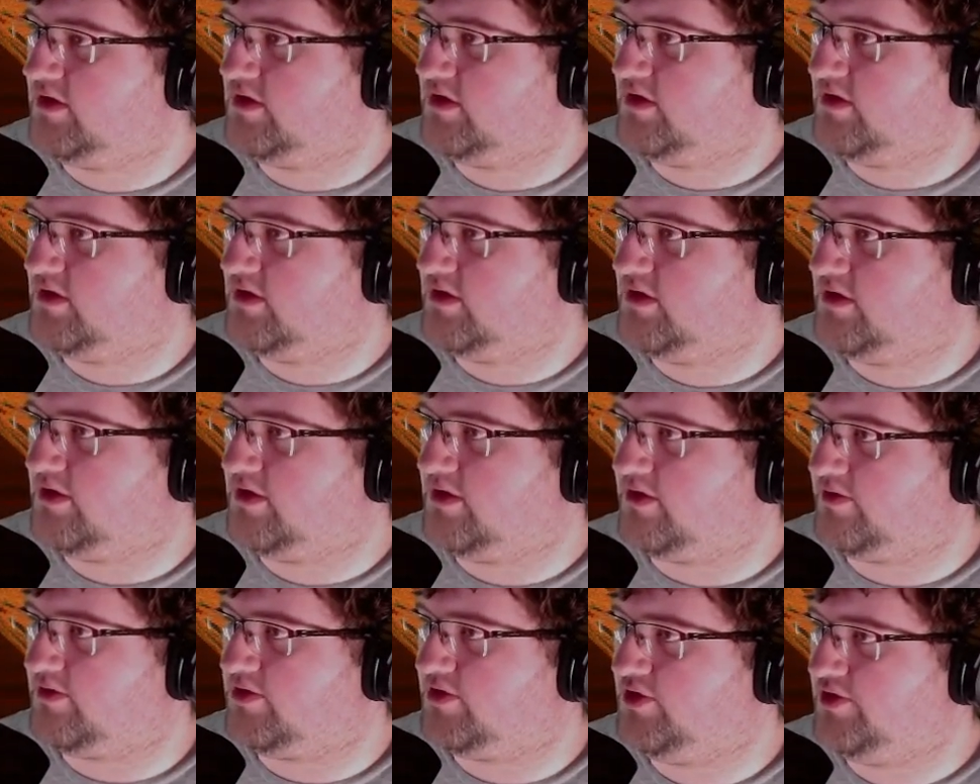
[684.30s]
So
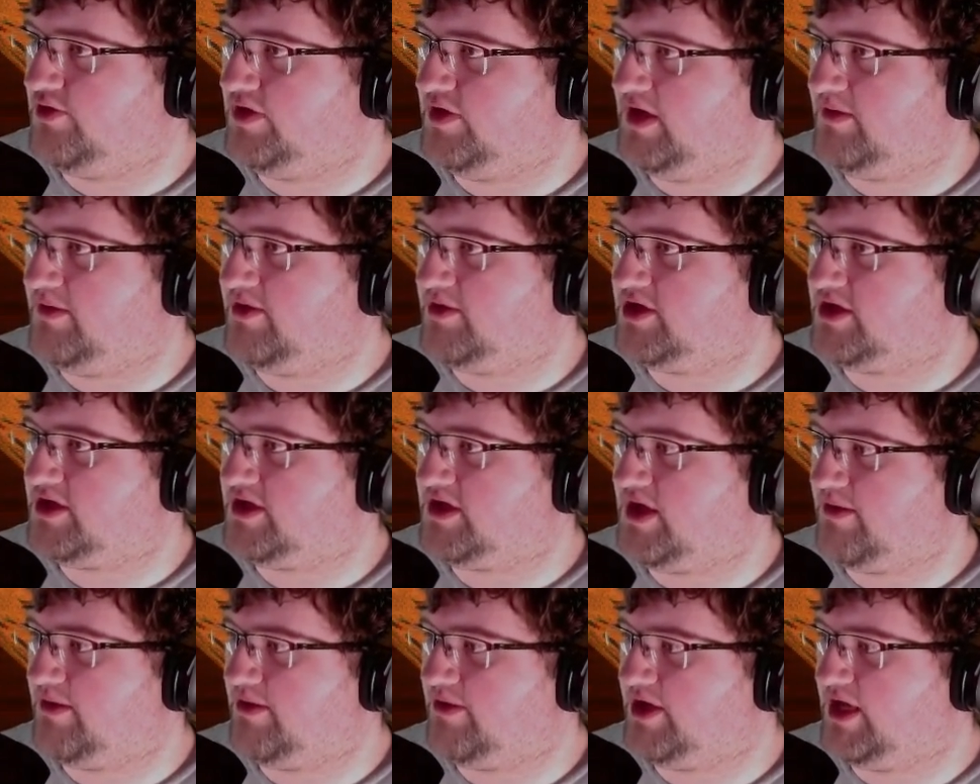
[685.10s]
2 damage is
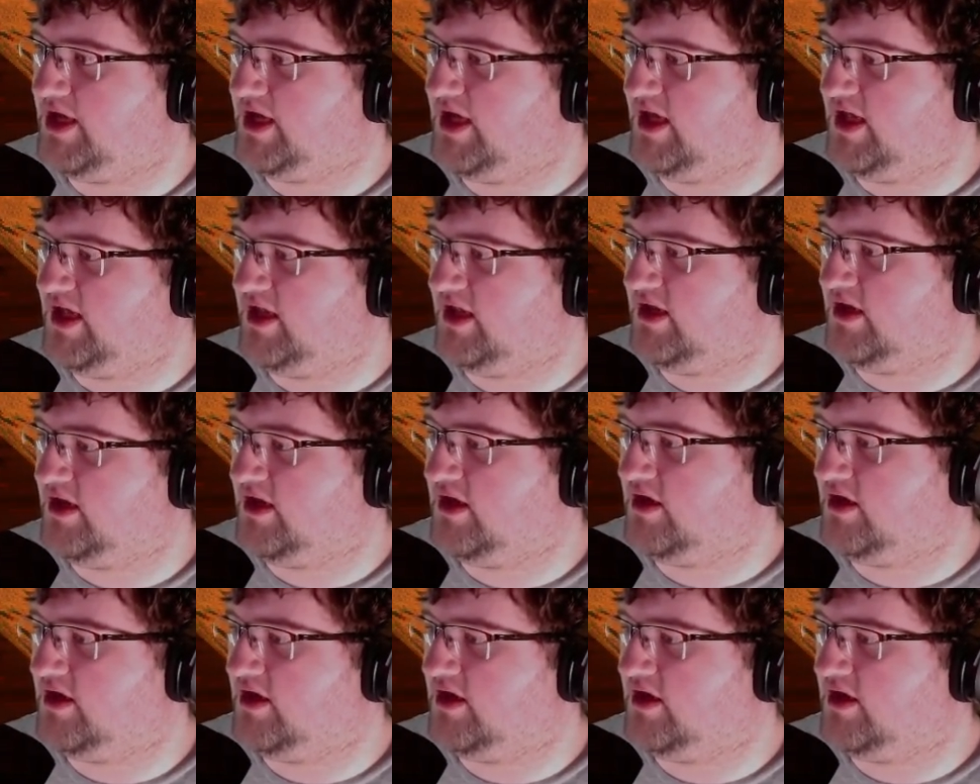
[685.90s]
coming in.